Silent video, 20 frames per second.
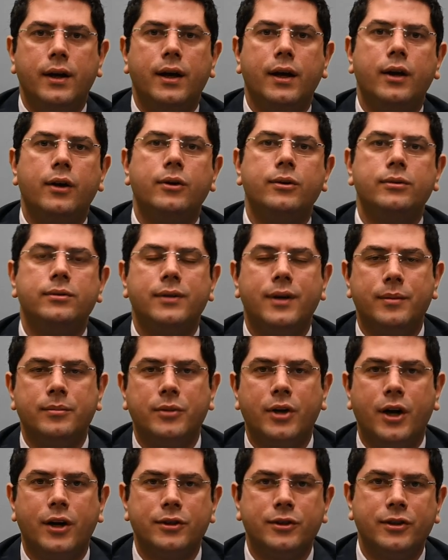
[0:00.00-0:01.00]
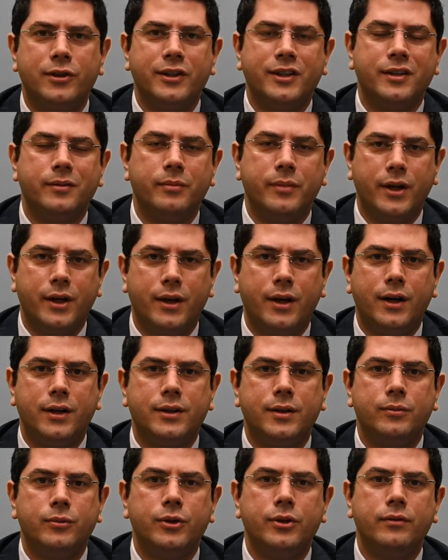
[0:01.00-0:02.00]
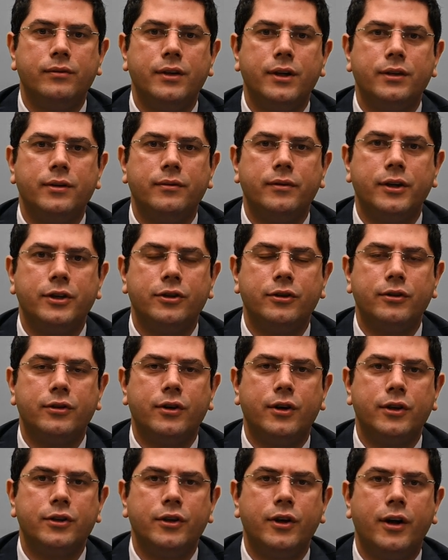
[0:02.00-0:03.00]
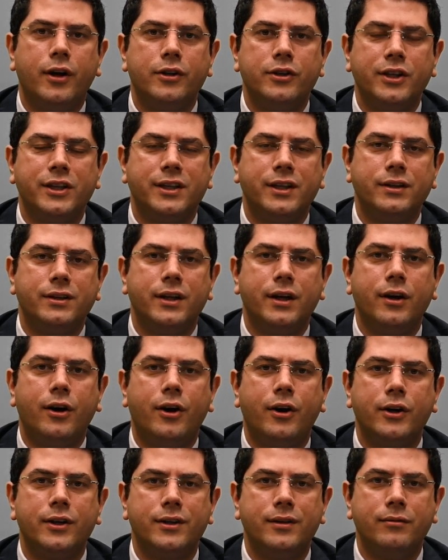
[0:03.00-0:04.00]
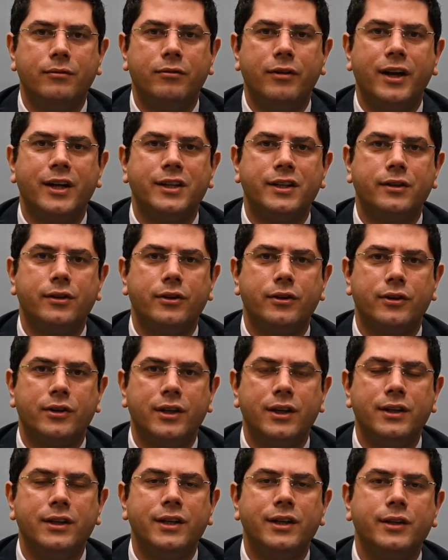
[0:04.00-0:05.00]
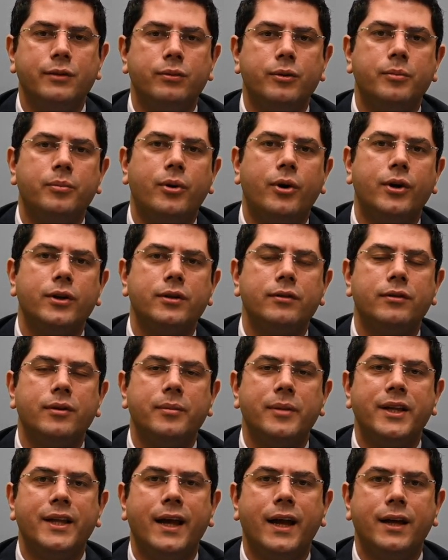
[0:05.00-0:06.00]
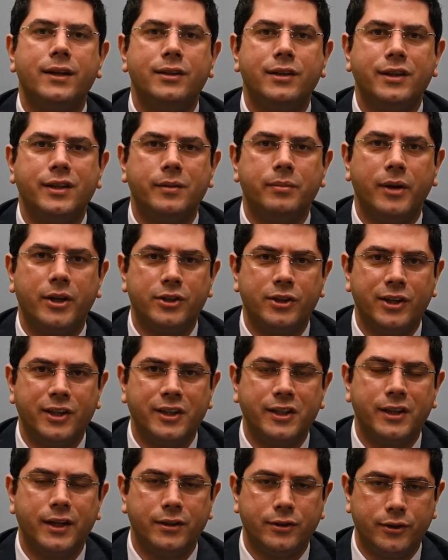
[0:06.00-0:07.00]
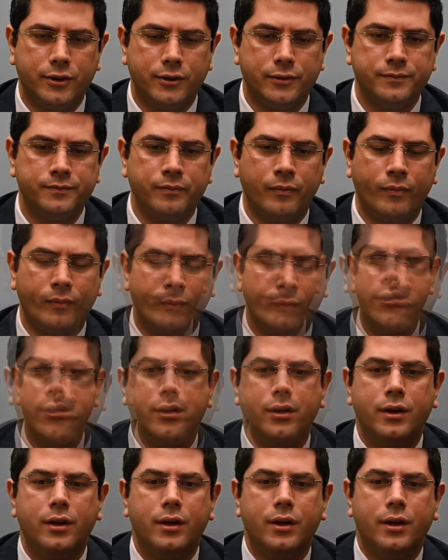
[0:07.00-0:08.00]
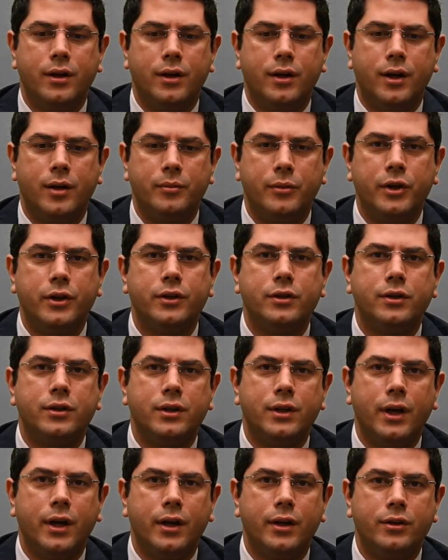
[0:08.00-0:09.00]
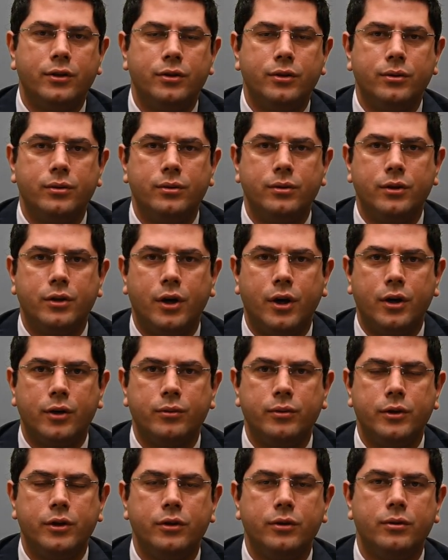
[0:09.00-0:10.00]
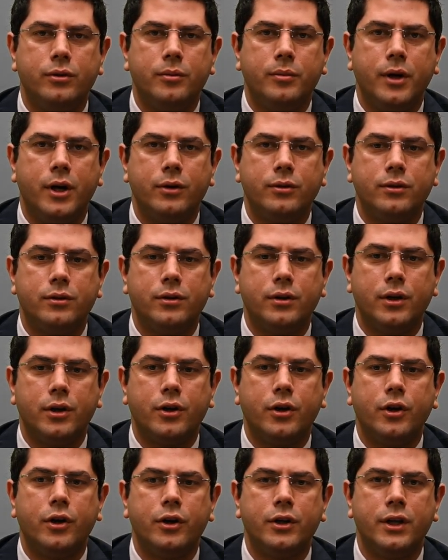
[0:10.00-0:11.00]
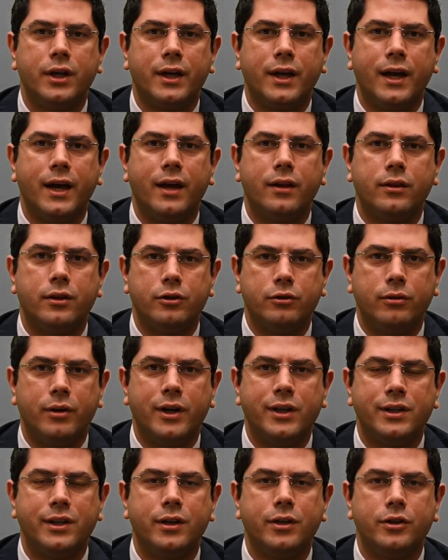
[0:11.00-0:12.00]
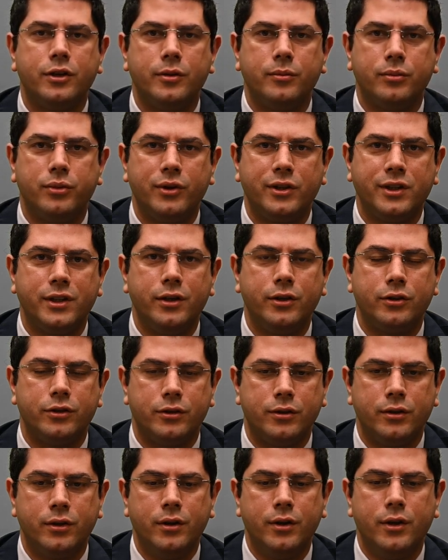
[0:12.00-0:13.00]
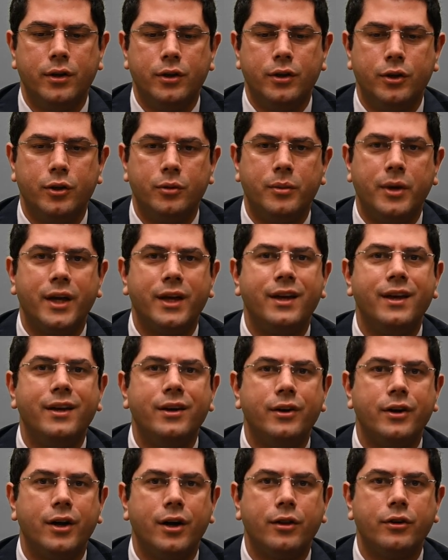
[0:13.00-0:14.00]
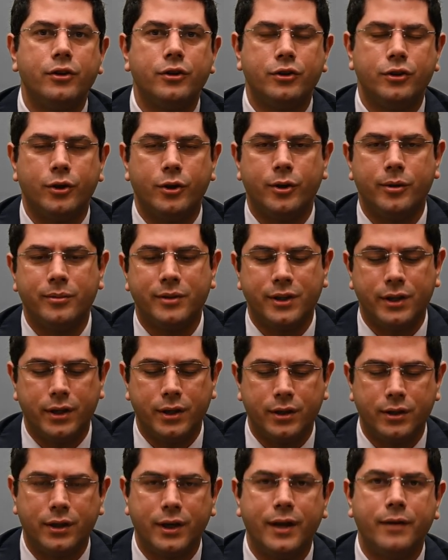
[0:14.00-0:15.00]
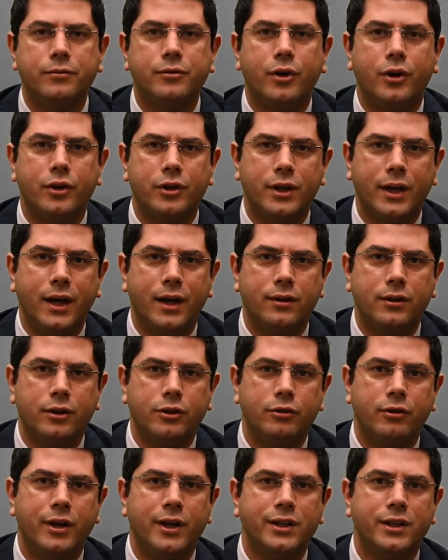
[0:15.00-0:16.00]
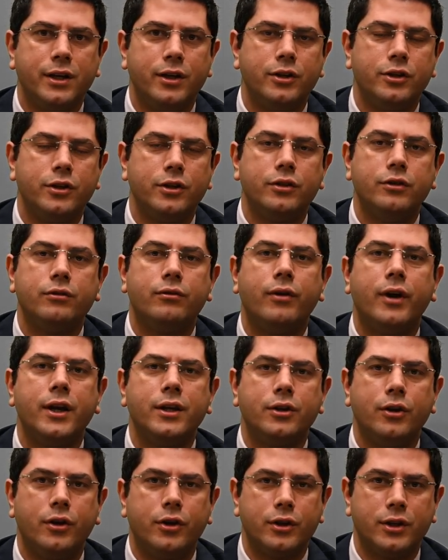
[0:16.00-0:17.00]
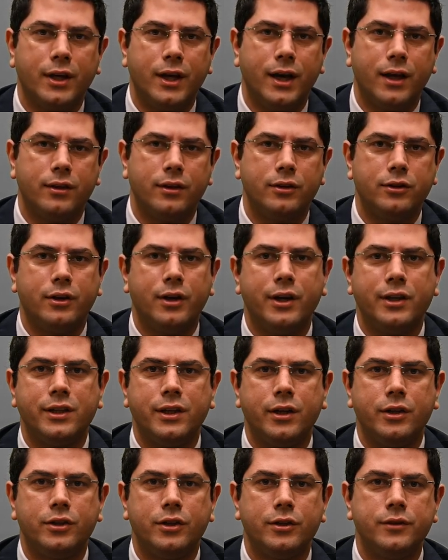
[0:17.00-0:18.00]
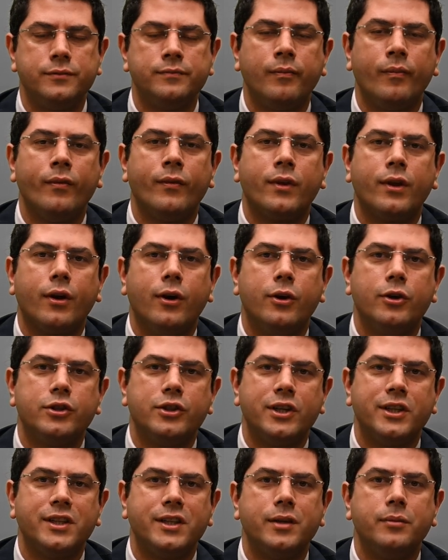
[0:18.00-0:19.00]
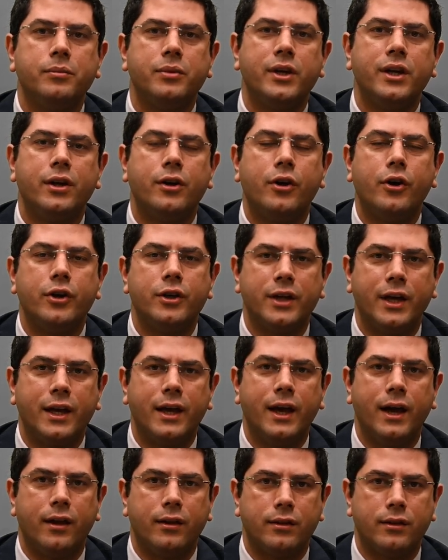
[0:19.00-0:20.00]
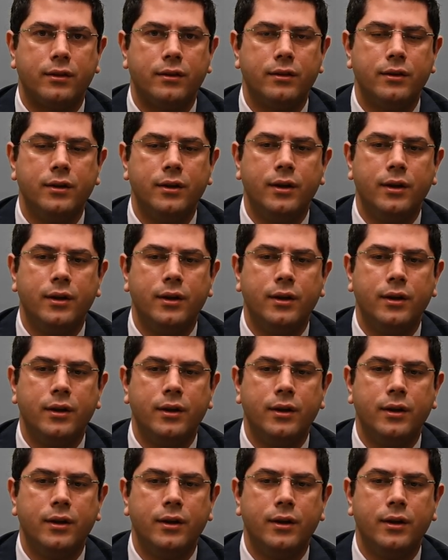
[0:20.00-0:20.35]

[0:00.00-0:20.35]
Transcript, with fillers: Hello, I'm Dr. Smerat. I'm one of the interventional cardiologists at the Heart and Vascular Clinics. We're part of the Manhattan Specialist Center. I'm here today to talk with you about a cardiac catheterization procedure. You might hear other terms like left heart catheterization, right heart catheterization, or just simply cardiac cath.